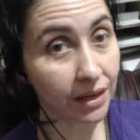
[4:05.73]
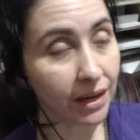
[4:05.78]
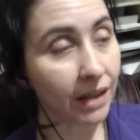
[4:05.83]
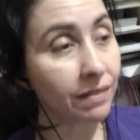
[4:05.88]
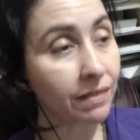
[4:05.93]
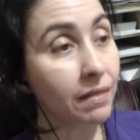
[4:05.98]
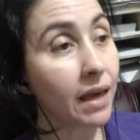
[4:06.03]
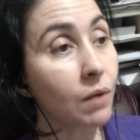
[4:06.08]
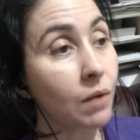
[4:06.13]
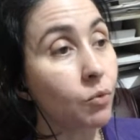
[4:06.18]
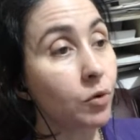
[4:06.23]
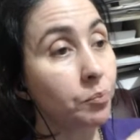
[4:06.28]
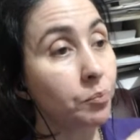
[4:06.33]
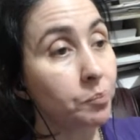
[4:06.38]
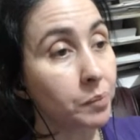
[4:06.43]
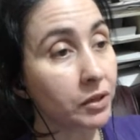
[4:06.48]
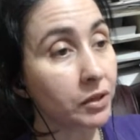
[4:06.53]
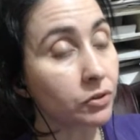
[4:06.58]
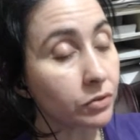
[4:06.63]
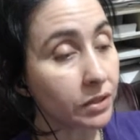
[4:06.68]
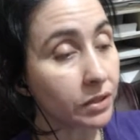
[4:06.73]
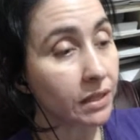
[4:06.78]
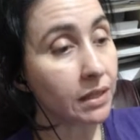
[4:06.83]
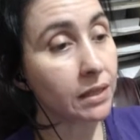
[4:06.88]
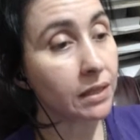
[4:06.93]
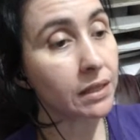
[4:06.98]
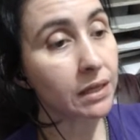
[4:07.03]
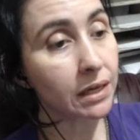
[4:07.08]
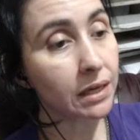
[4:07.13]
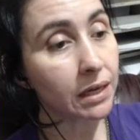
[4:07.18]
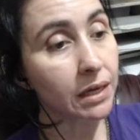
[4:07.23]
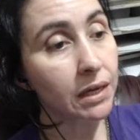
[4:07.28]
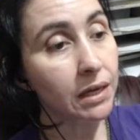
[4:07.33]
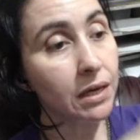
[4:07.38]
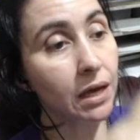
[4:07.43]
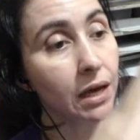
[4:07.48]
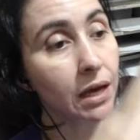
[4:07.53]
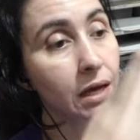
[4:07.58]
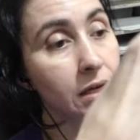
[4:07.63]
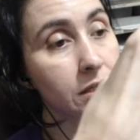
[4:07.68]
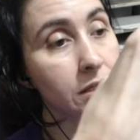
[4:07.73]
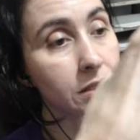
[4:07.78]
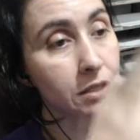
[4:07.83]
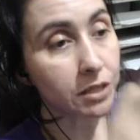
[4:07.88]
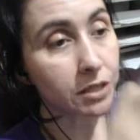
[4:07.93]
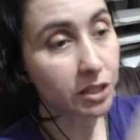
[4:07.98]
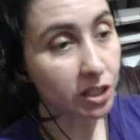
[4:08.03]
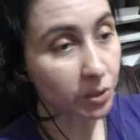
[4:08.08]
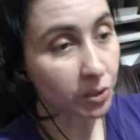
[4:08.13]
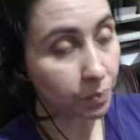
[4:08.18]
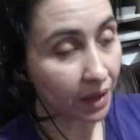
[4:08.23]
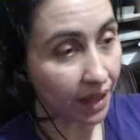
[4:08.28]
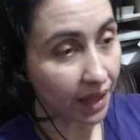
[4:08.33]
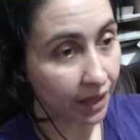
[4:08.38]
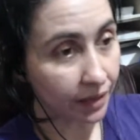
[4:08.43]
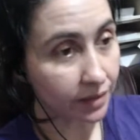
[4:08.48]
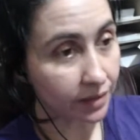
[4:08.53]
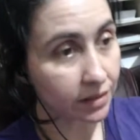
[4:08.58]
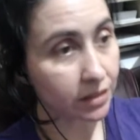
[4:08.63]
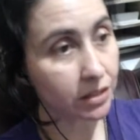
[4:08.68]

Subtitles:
and they were building the suspense.